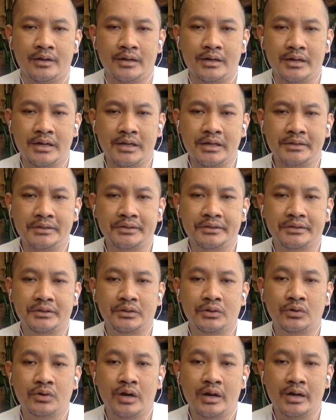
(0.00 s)
Needs
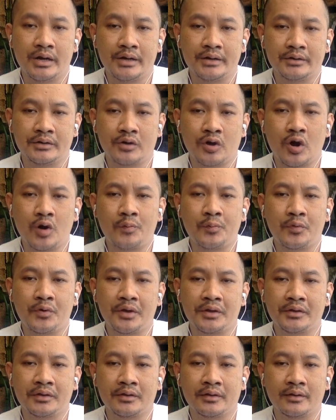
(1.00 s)
to learn
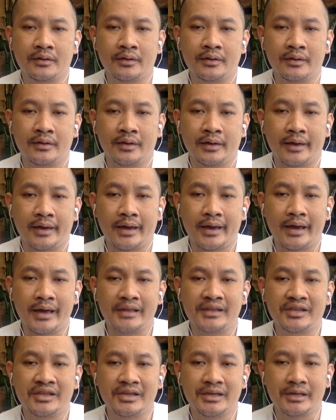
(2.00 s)
corporate
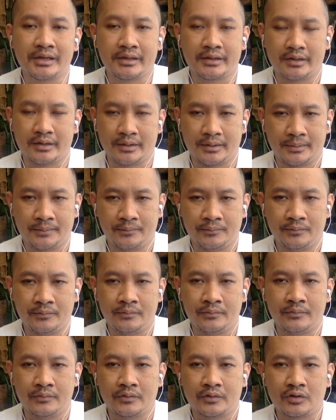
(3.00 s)
ethics.
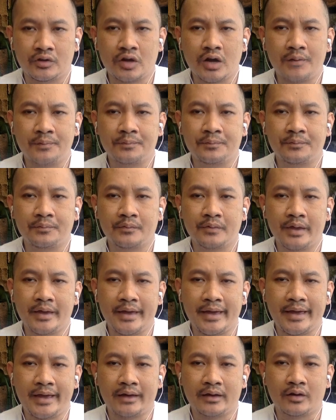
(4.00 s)
Top
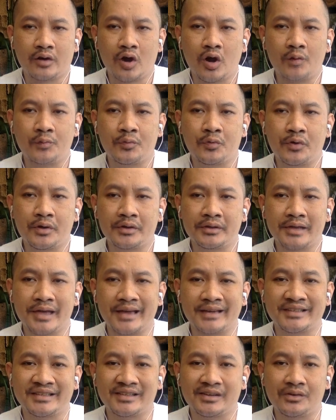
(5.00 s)
corporate
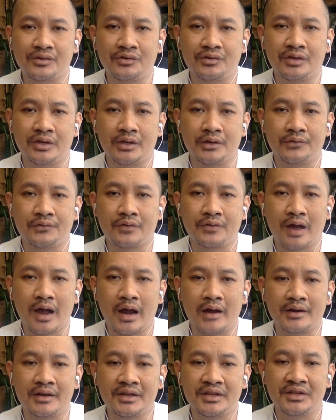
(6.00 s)
executives
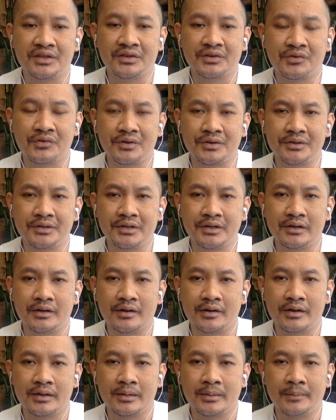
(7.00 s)
are
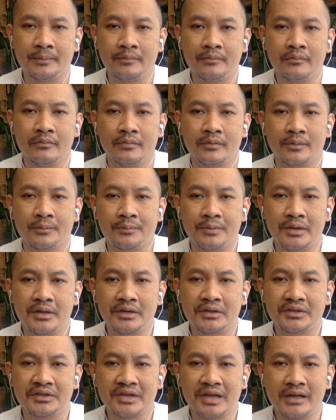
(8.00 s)
increasingly
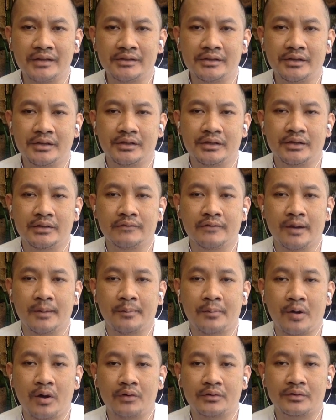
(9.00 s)
being sensitive
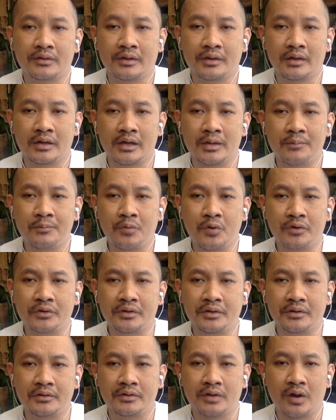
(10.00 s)
about the
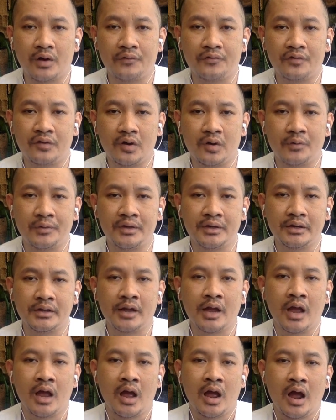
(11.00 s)
importance of knowing
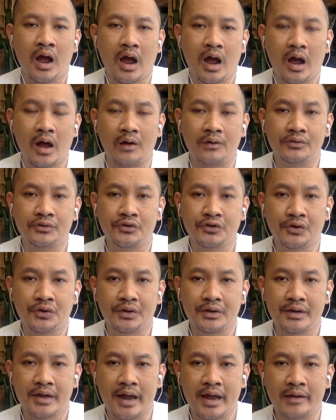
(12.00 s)
how to
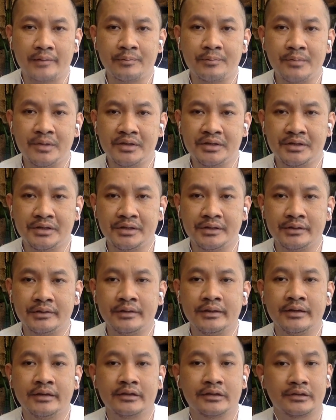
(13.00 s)
conduct meeting,
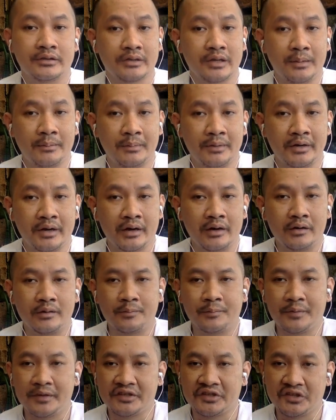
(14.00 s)
seminar,
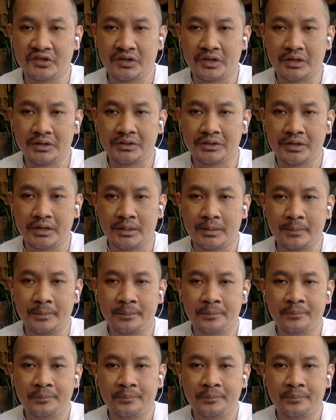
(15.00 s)
presentation,